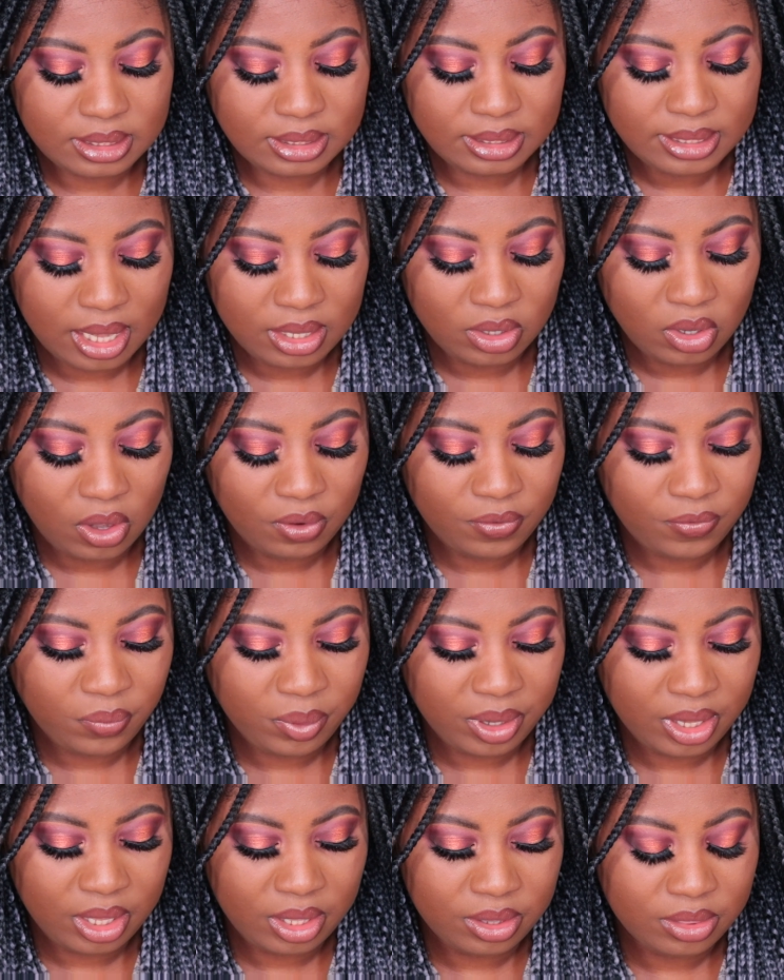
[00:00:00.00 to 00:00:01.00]
start off
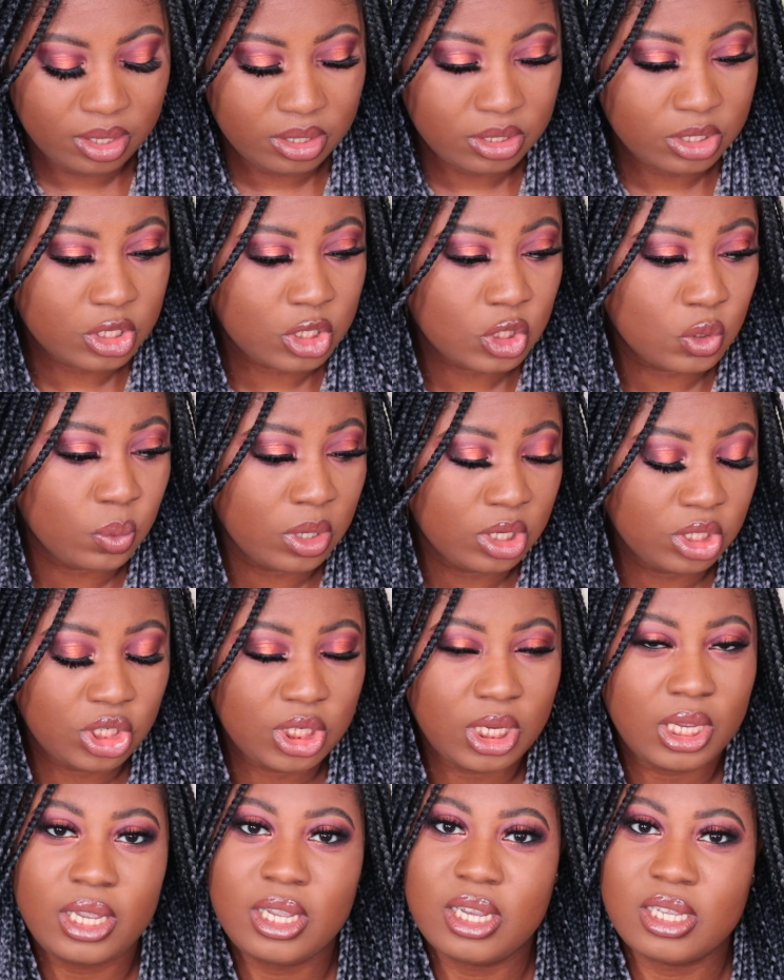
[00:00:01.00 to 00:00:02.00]
with
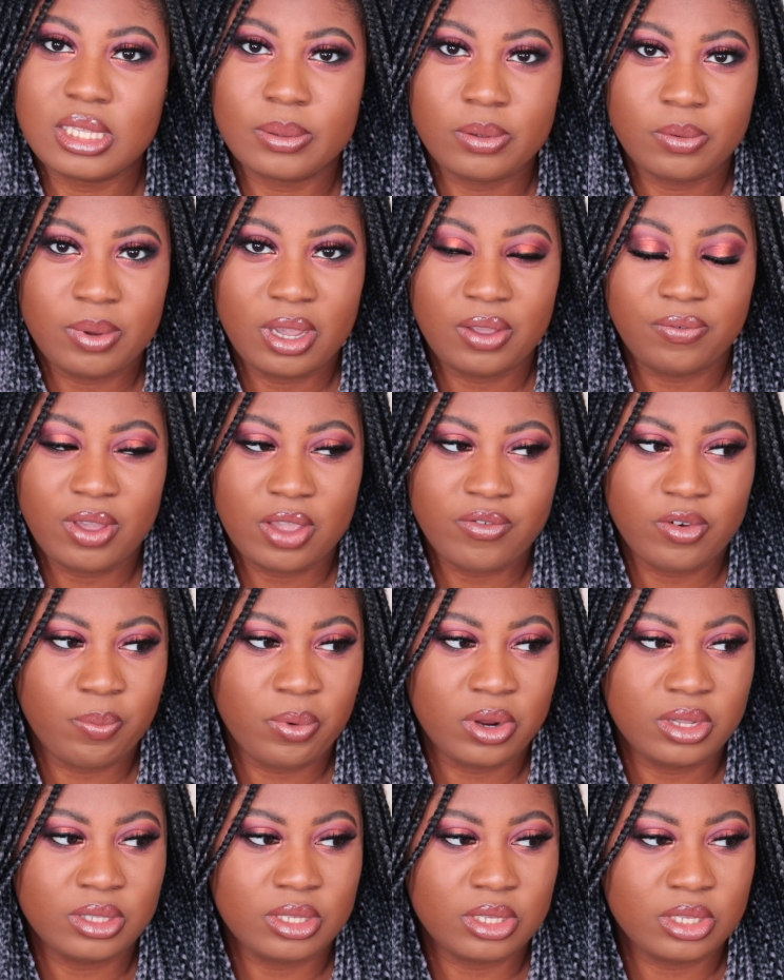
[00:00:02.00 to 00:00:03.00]
swatching some of my favorite
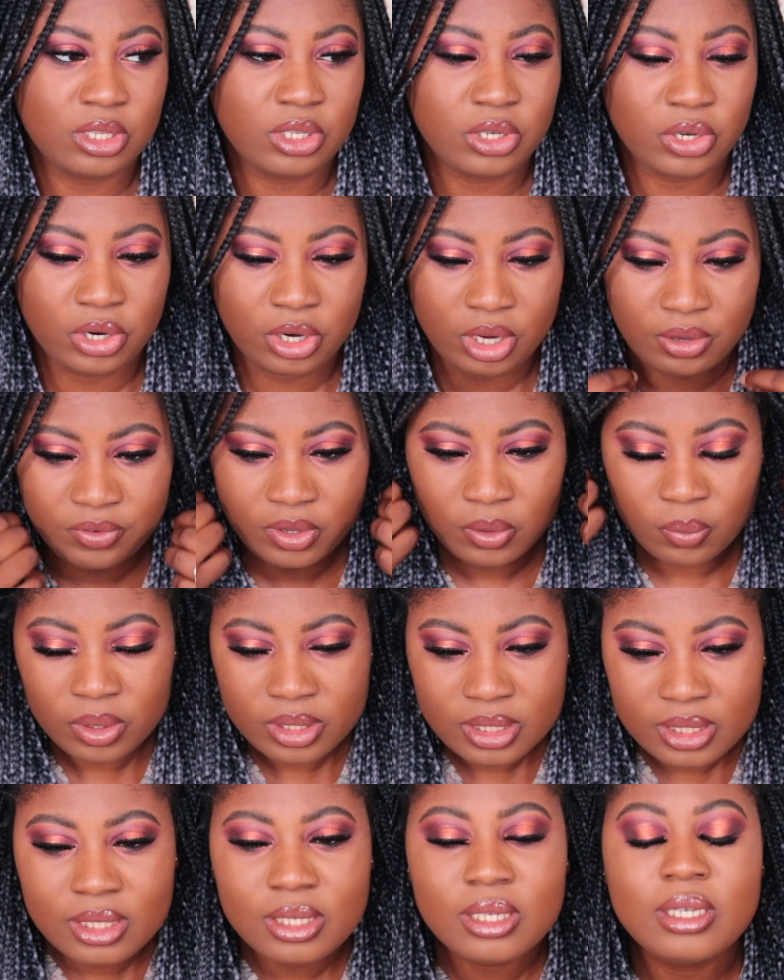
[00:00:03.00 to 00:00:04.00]
bronzers. So if you
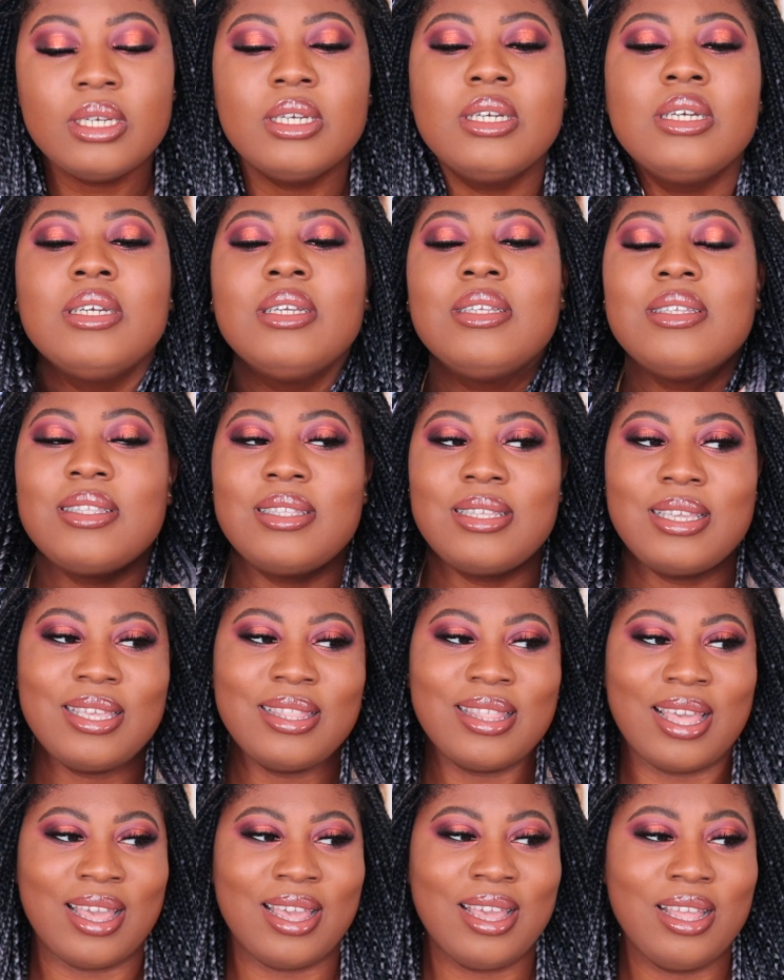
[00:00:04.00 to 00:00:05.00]
want to see
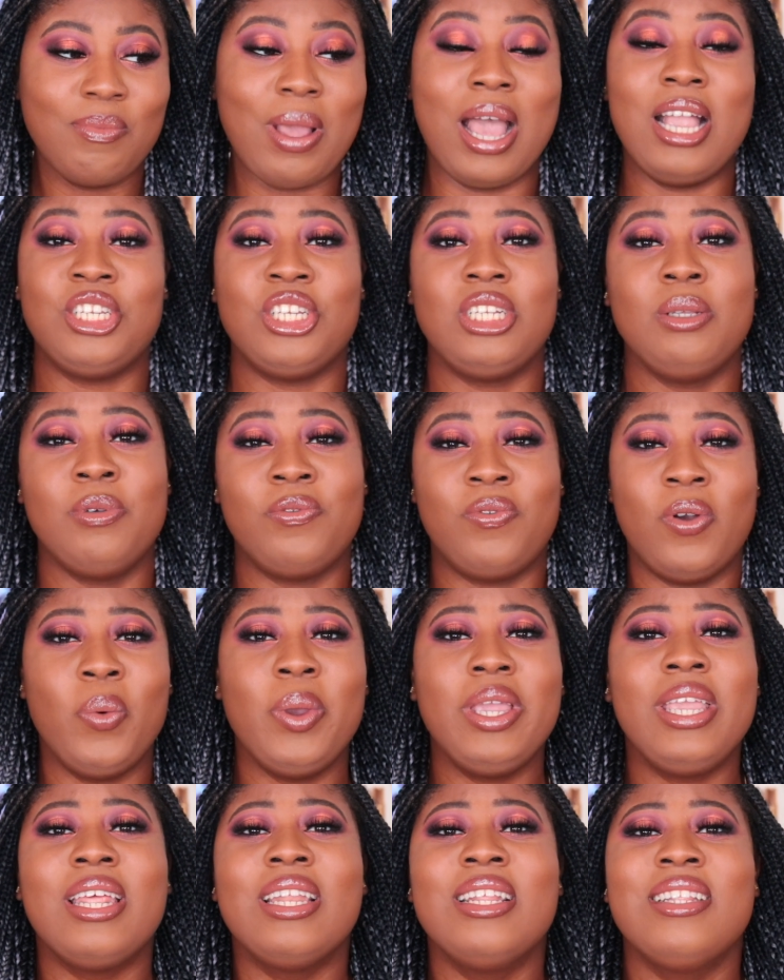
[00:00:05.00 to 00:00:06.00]
that, actually before
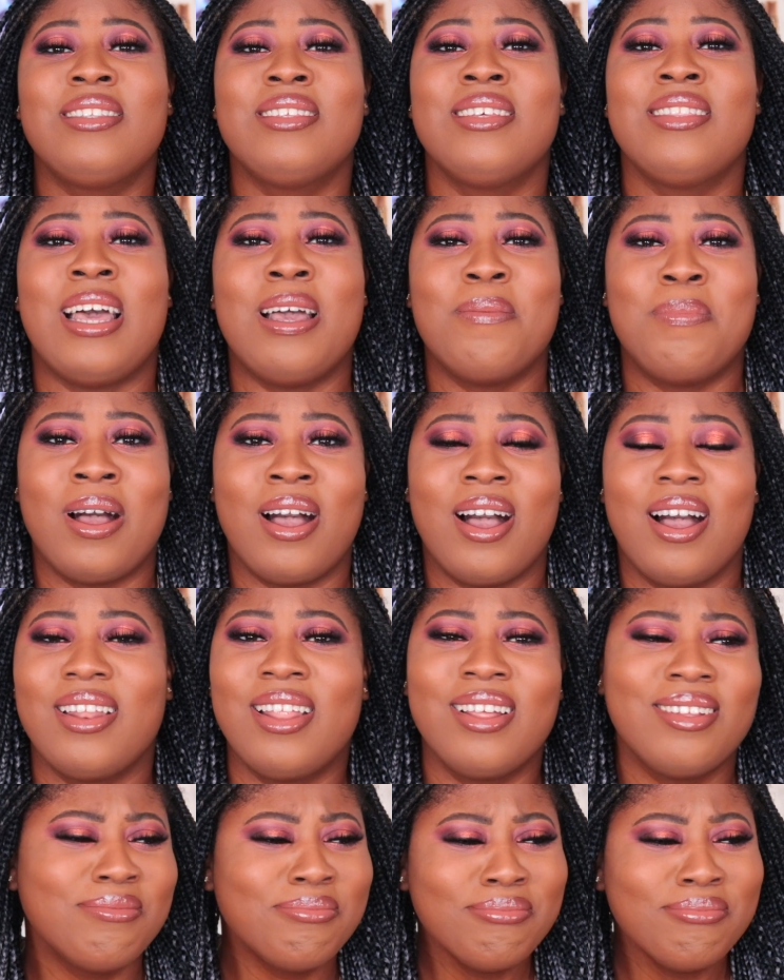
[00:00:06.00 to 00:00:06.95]
we get into that part,